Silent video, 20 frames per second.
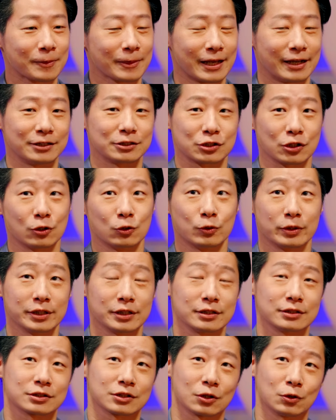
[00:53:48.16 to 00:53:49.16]
And so
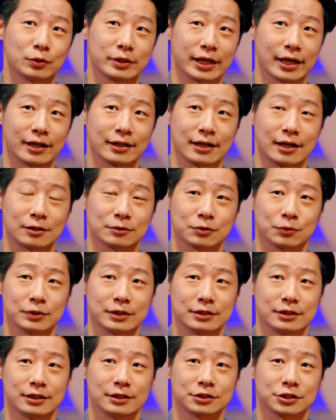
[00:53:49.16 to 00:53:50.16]
we so we hang out
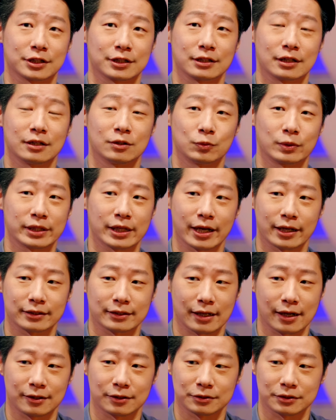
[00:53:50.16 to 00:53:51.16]
with each uh, we
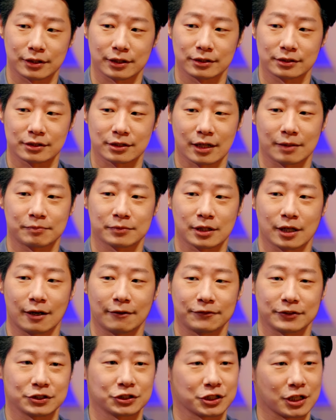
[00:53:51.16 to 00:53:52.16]
hang out in some
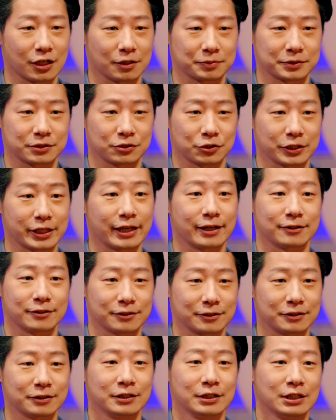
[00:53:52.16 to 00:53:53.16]
coffee shops
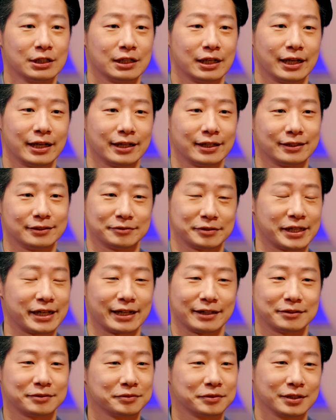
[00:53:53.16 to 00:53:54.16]
together and
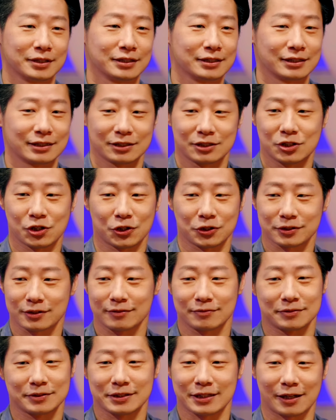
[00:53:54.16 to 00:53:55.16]
yeah, talk
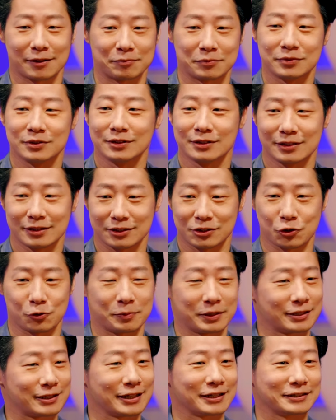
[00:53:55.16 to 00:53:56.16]
some
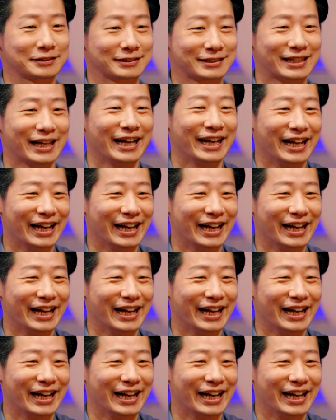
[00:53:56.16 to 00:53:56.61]
stupid things.